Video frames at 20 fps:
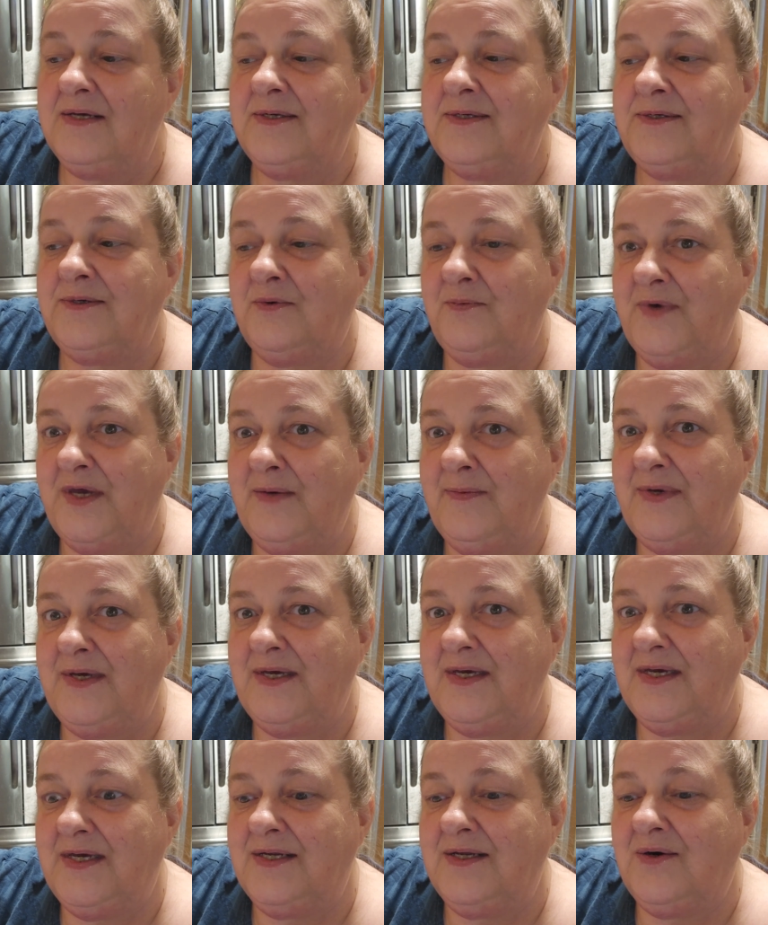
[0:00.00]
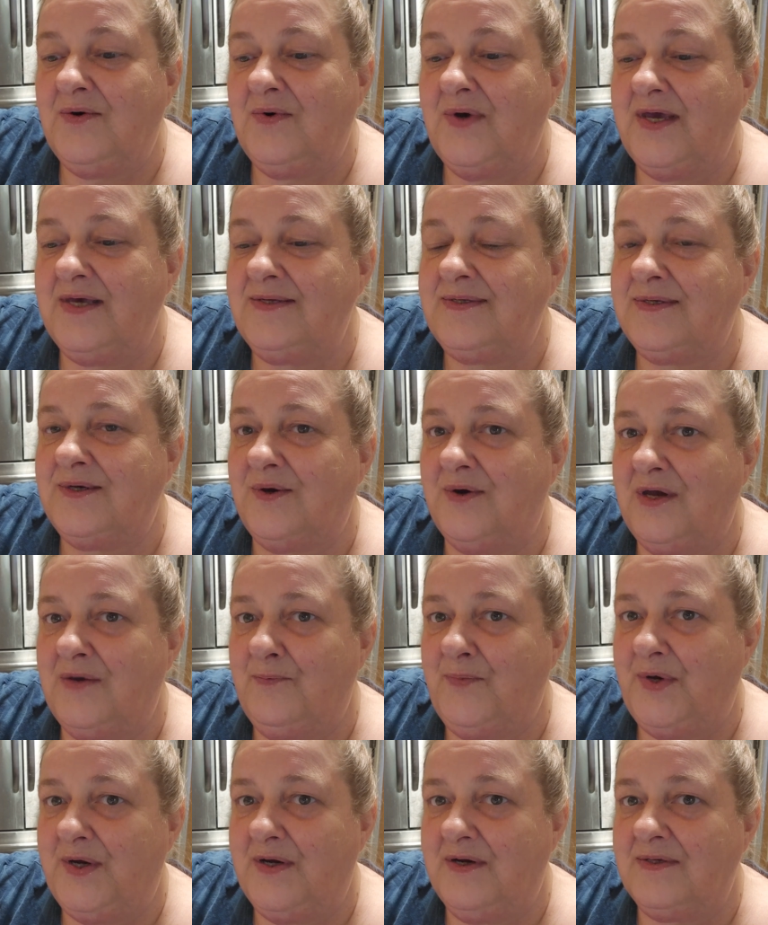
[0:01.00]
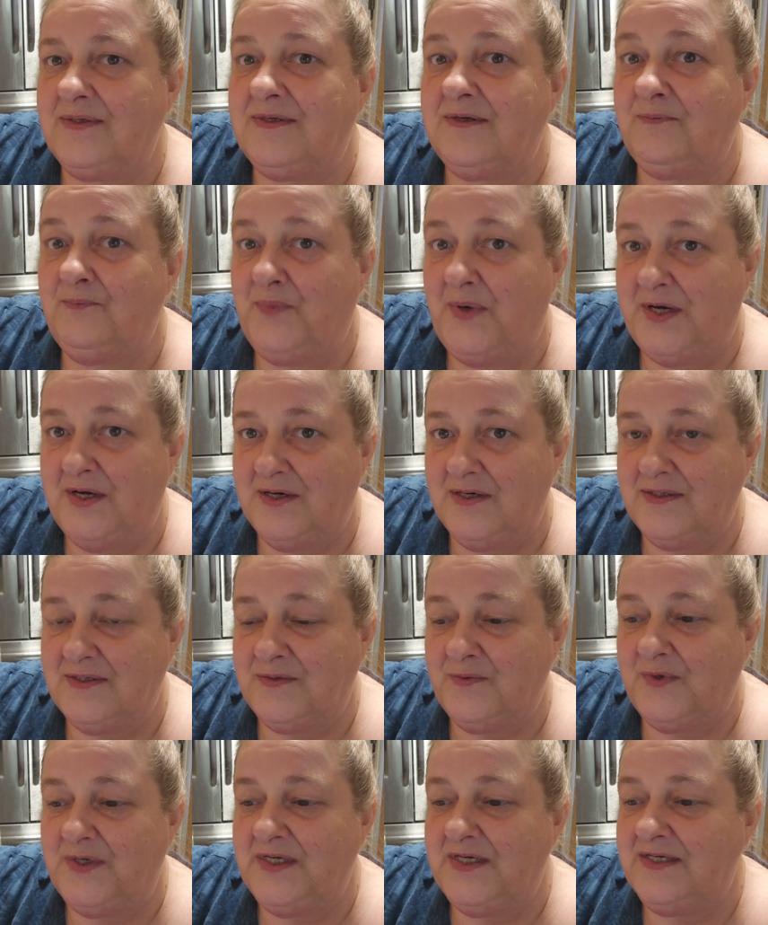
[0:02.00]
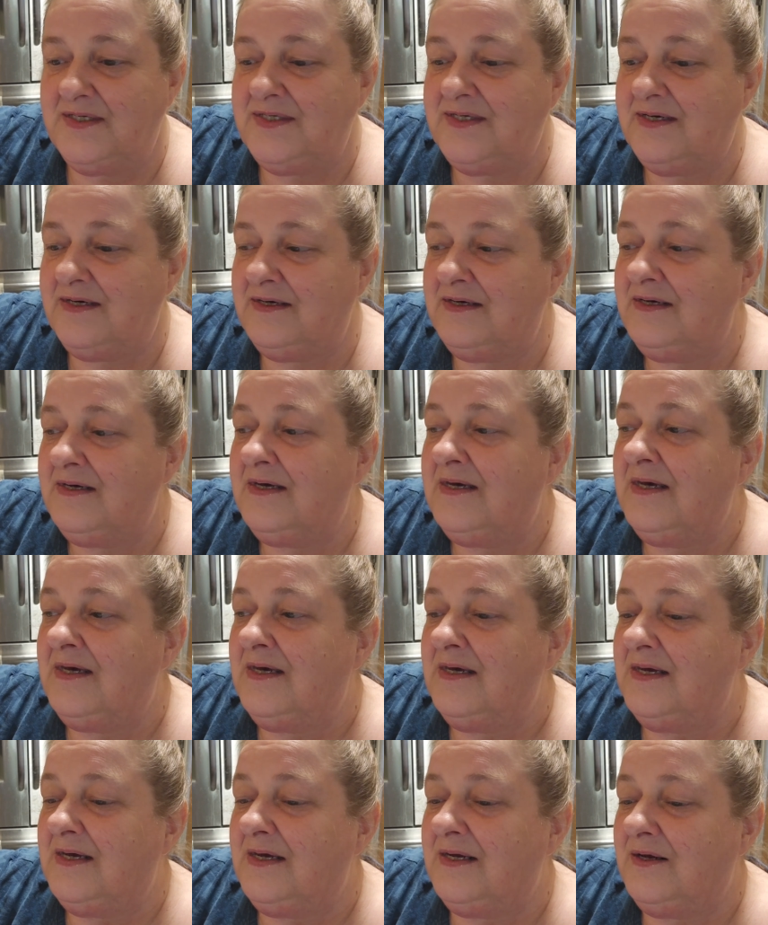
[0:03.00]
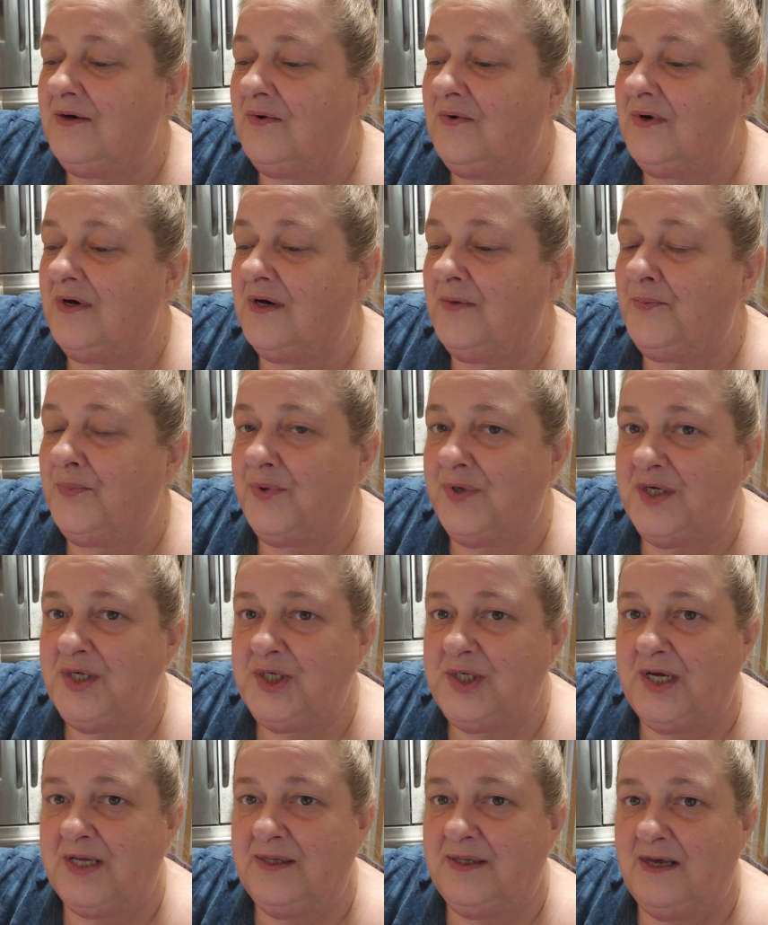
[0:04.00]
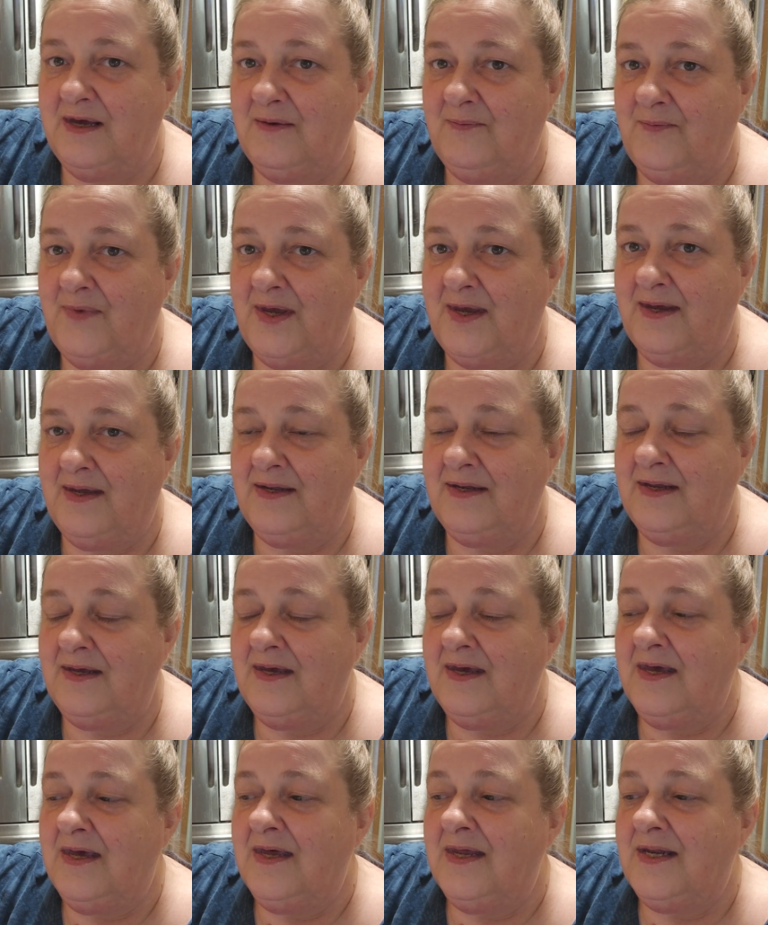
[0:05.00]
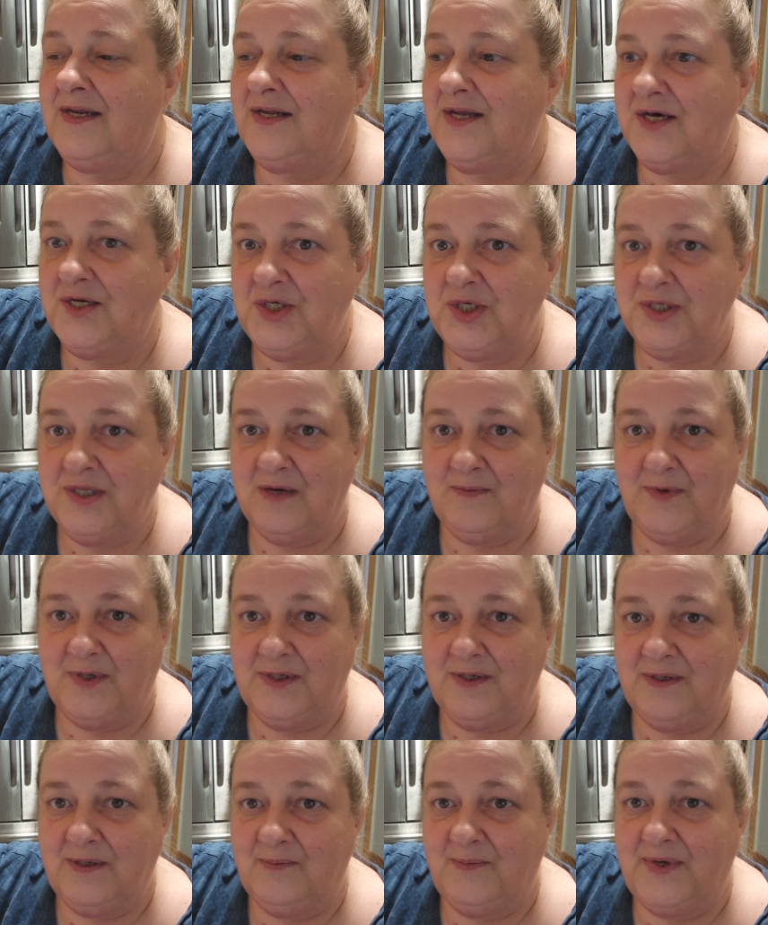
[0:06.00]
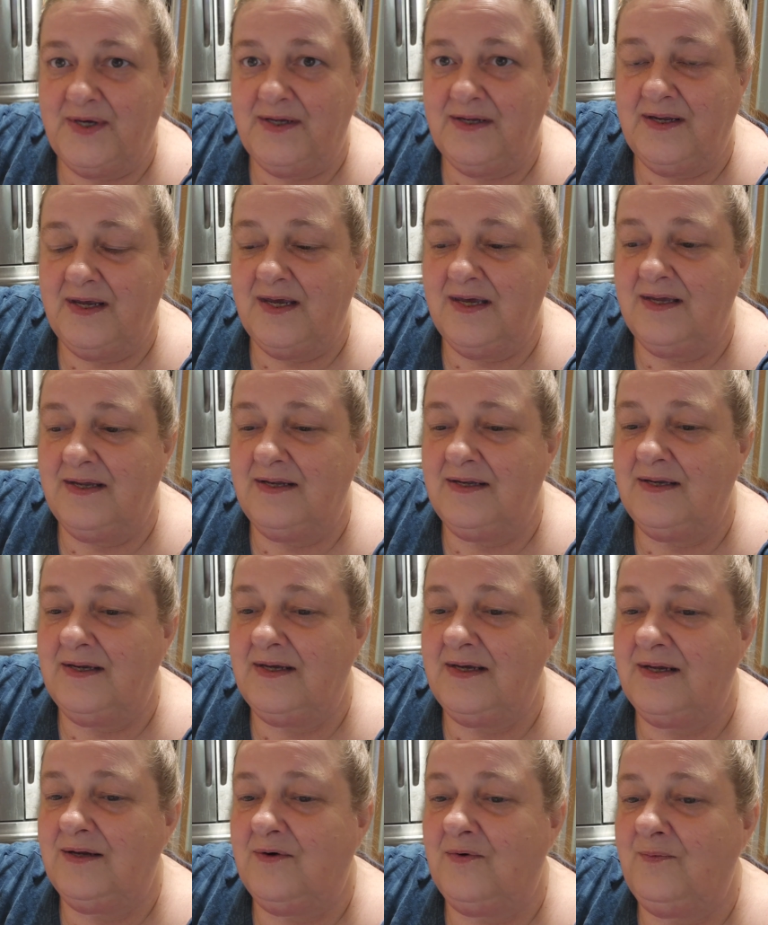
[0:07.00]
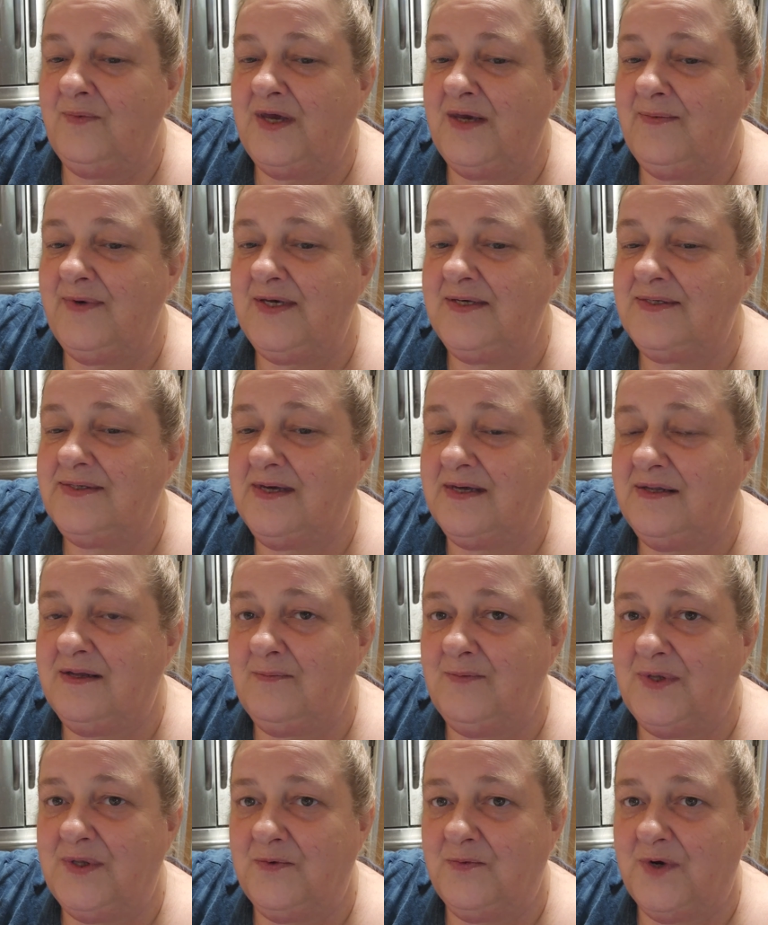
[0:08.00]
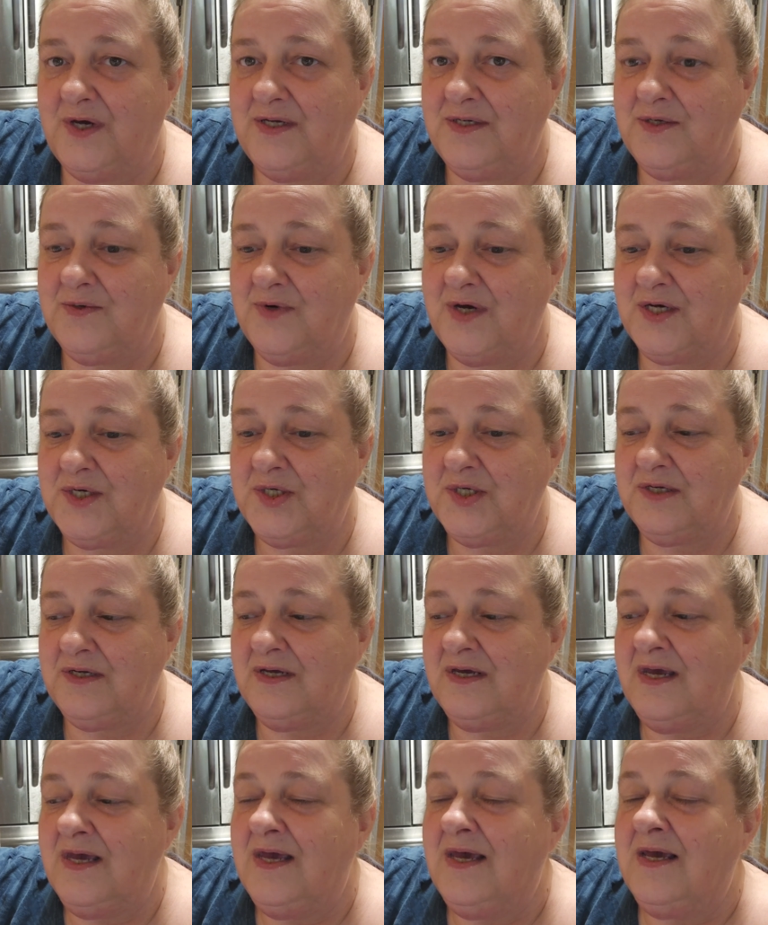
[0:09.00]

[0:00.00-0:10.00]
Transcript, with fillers: So maybe, you know, as grandparents and parents, we need to, you know, appreciate them and nudge them a little bit and, you know, maybe send them in the right direction.